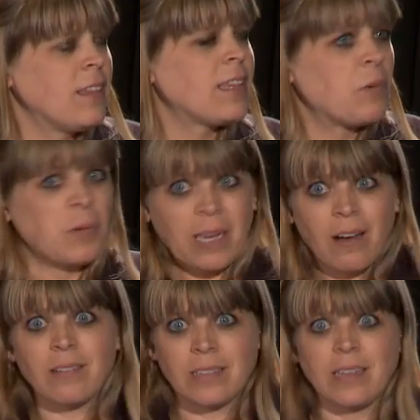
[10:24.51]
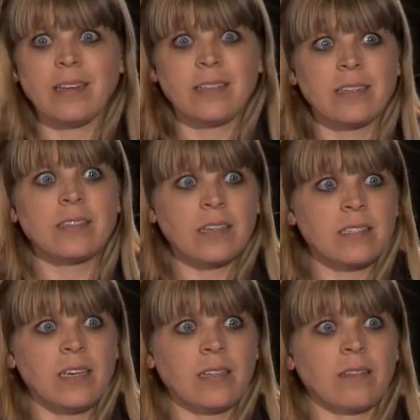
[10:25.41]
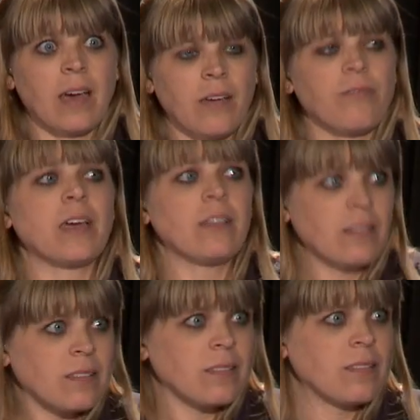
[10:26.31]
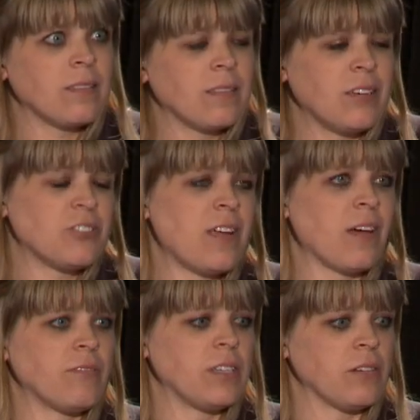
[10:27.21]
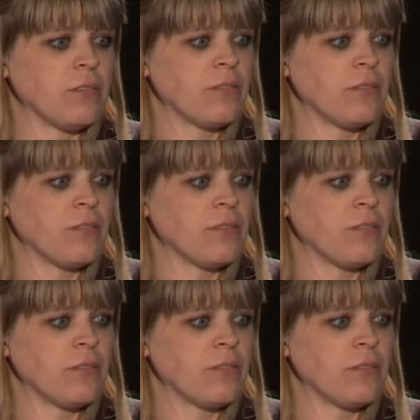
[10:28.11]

that we all need to succeed in life that they should have too.